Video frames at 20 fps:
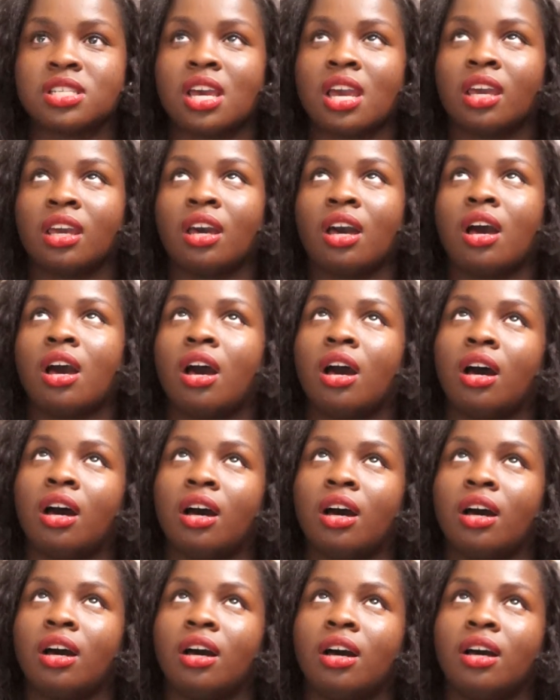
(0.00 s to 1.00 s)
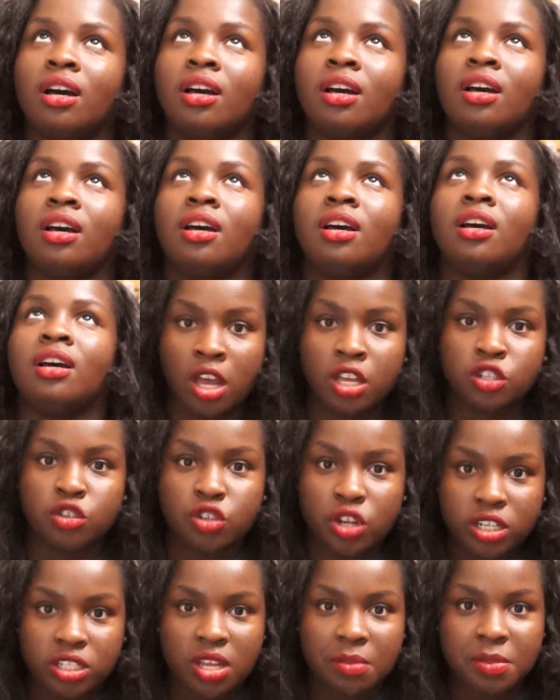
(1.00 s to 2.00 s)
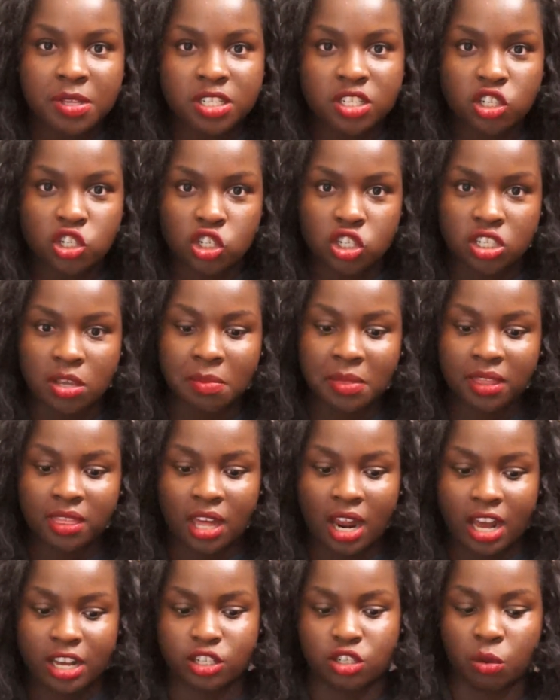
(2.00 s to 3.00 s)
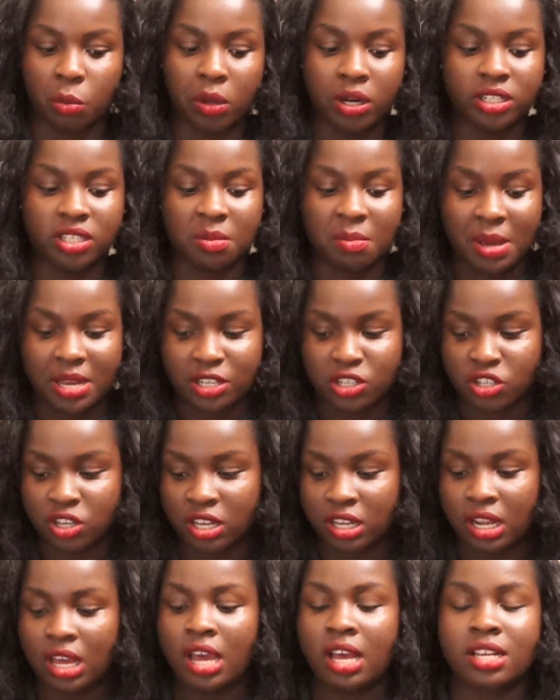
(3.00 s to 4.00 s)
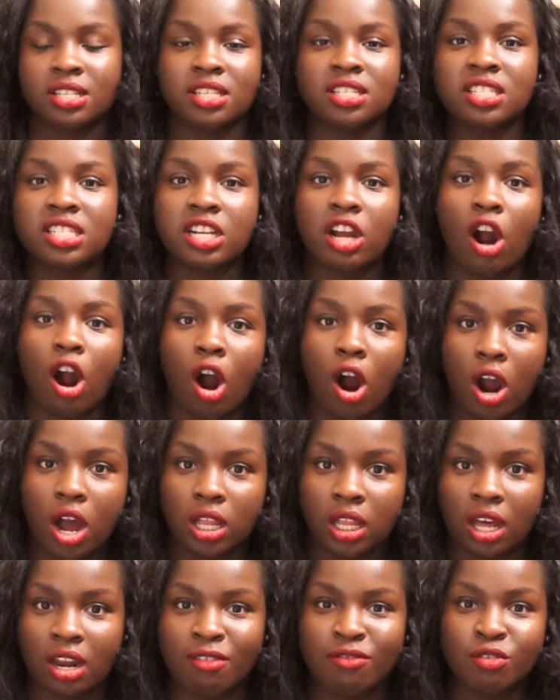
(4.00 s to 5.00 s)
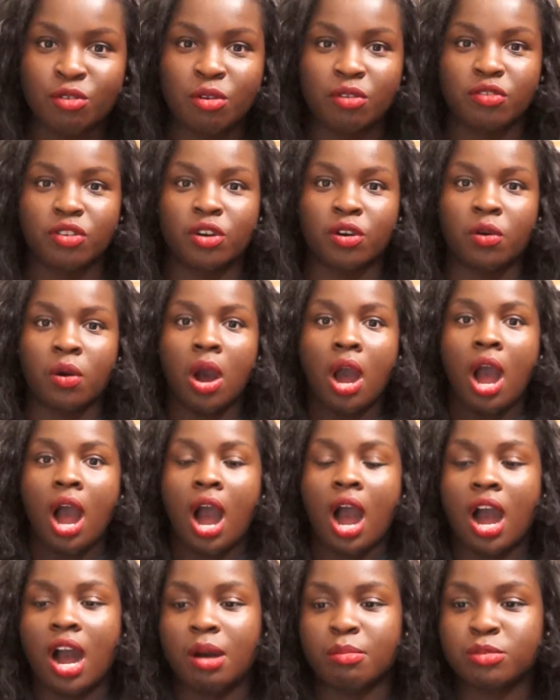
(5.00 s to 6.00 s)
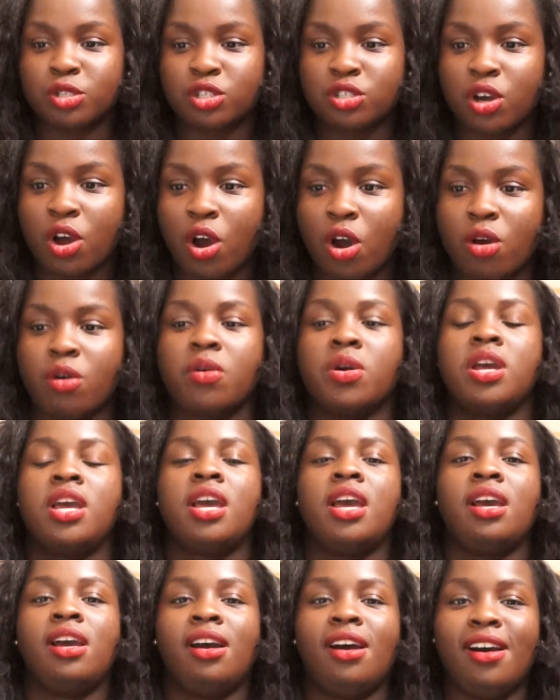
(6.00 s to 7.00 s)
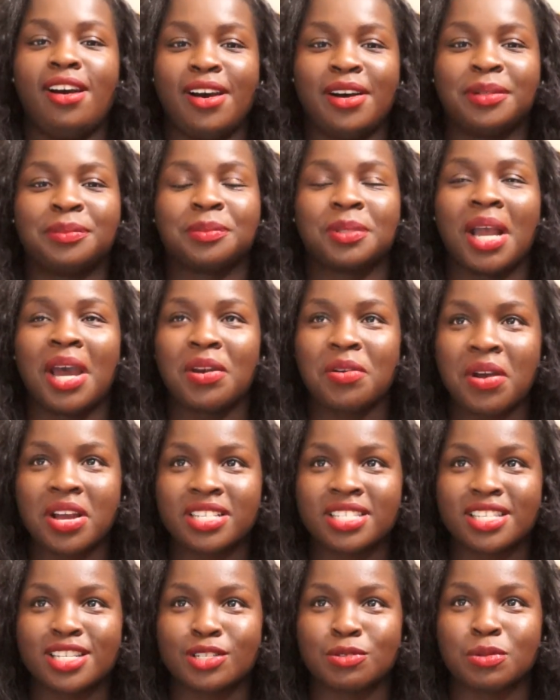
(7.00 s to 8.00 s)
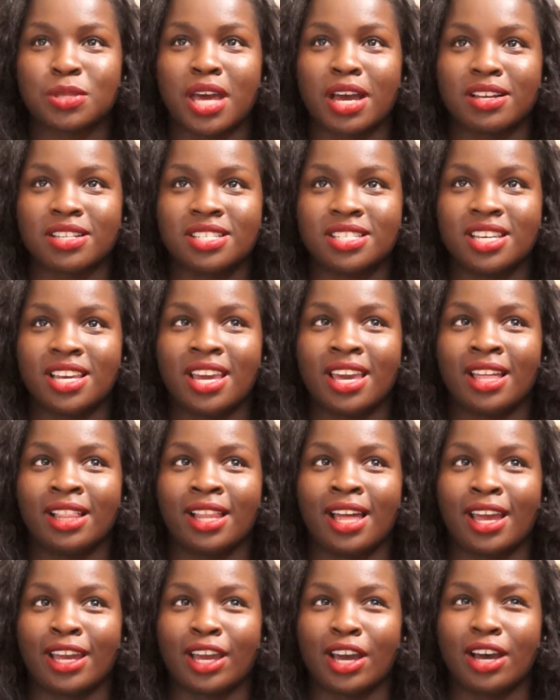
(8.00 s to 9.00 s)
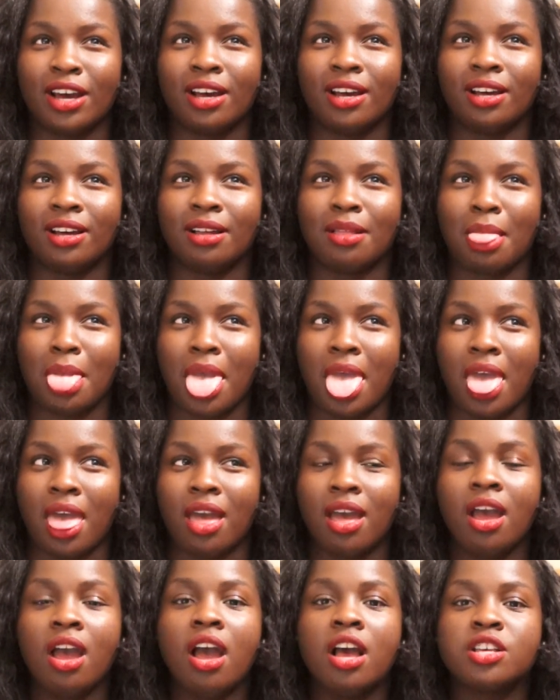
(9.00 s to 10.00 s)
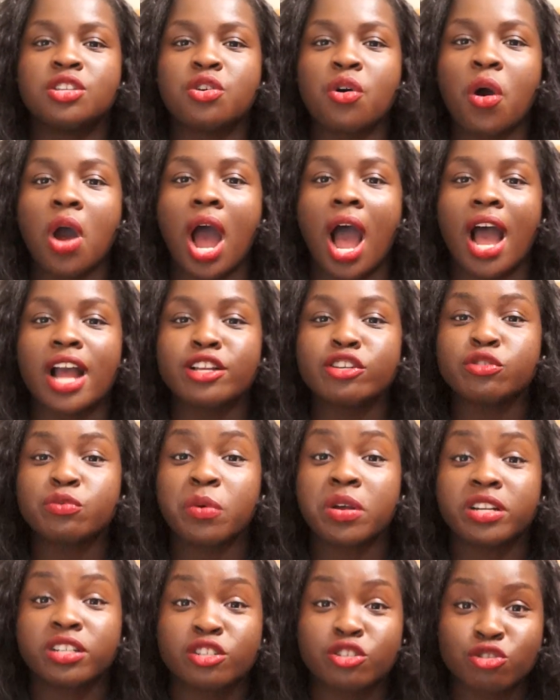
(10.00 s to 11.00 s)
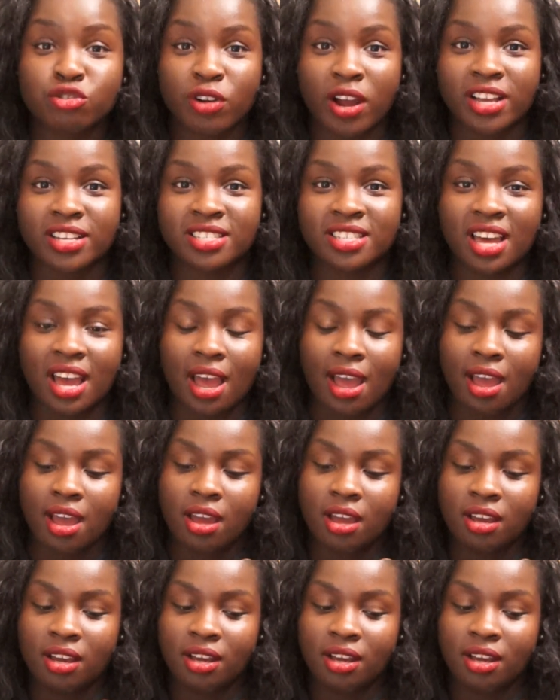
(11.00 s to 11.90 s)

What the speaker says: like, ah. So next up, this is just something that I just wanted to mention since there are a lot of new of you. So how do I say this without saying like bleh? So I just wanted to stress that